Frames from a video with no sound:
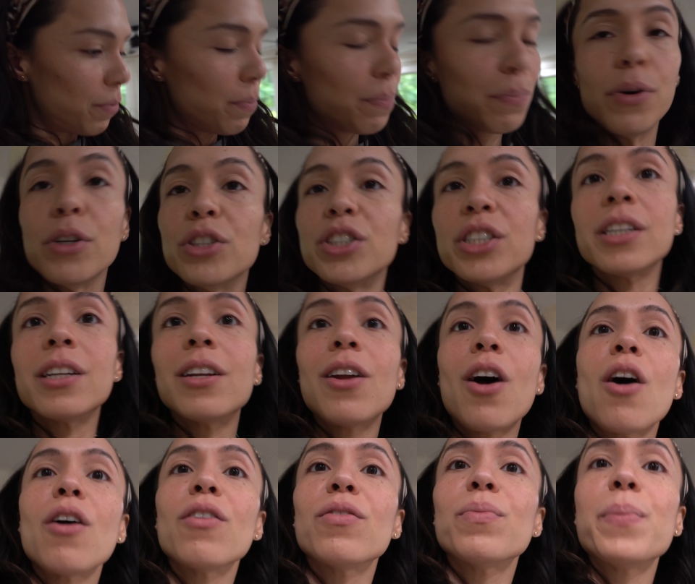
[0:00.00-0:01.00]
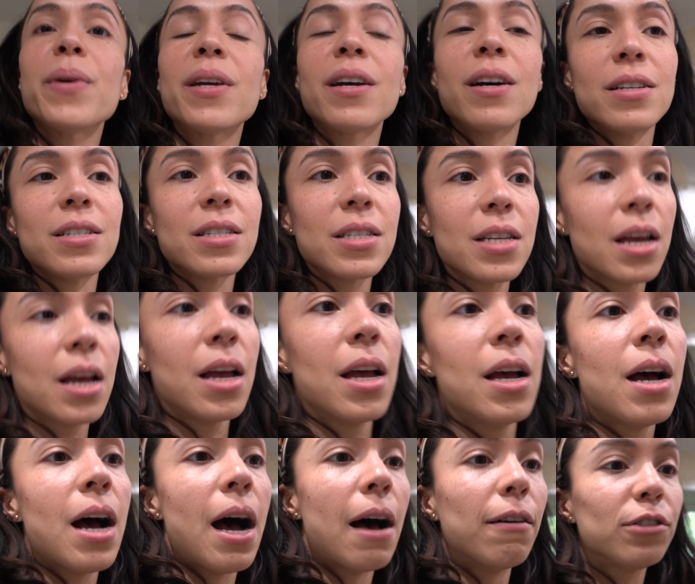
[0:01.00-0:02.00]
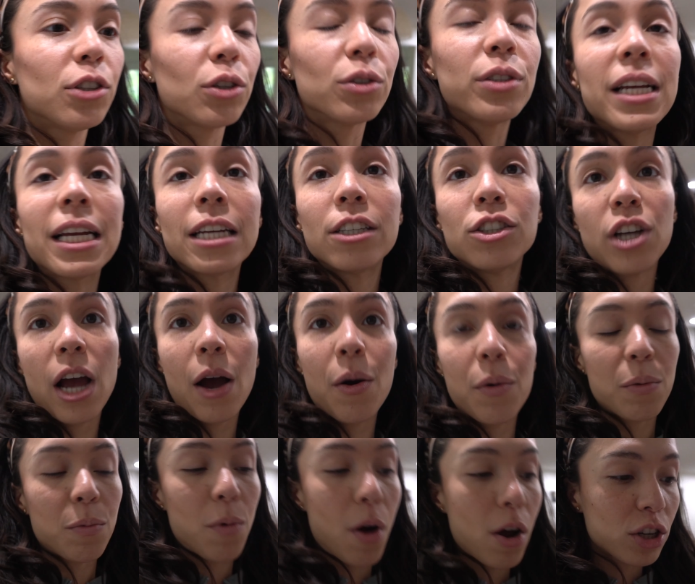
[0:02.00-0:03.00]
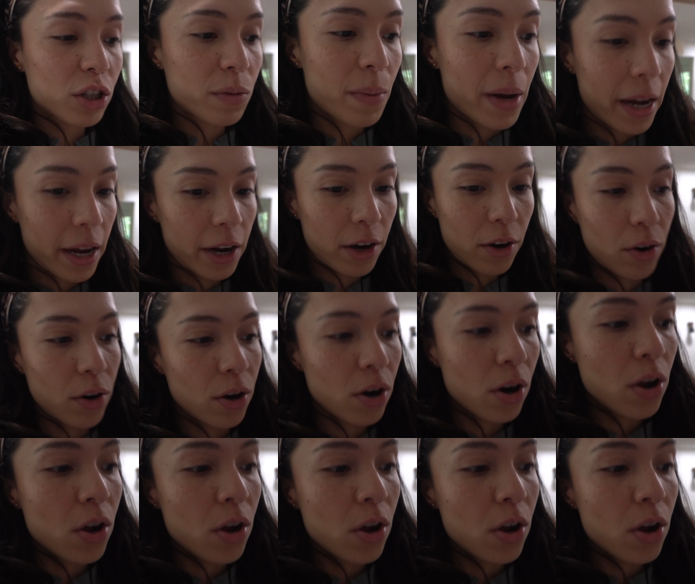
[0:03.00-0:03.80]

pushing it off because I have to go take a shower and wash my hair